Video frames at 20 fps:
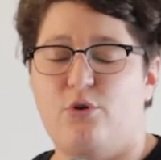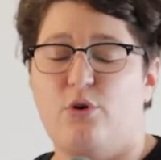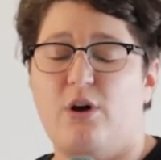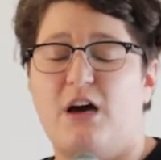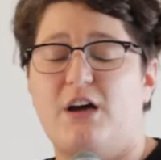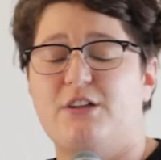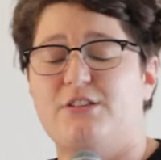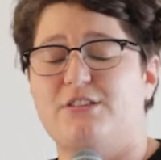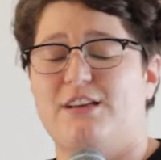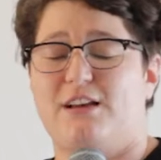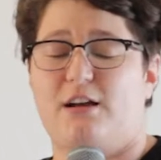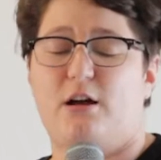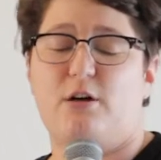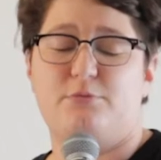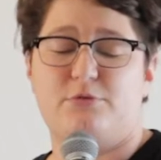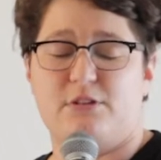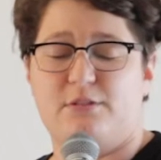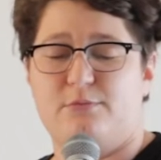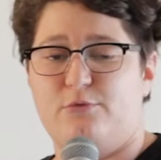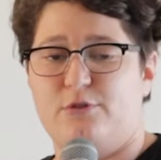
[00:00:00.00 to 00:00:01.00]
or how to
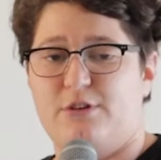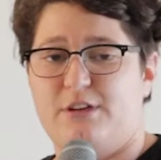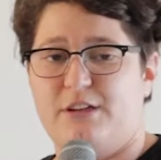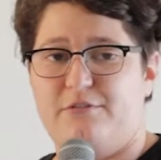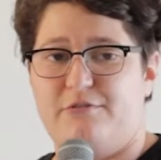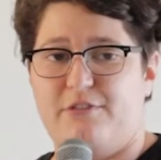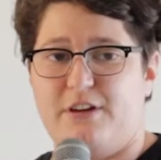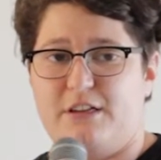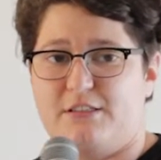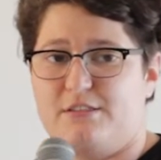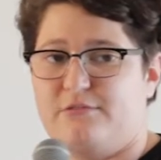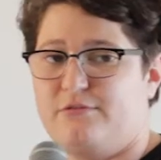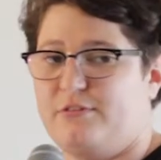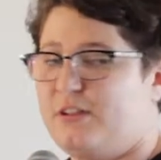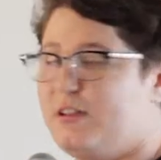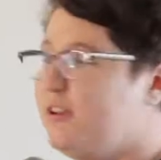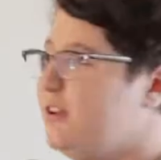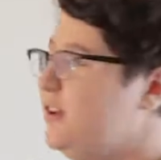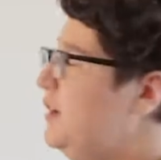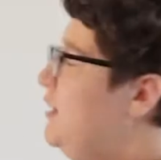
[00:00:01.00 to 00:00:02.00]
help someone
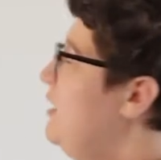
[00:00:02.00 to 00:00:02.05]
effectively.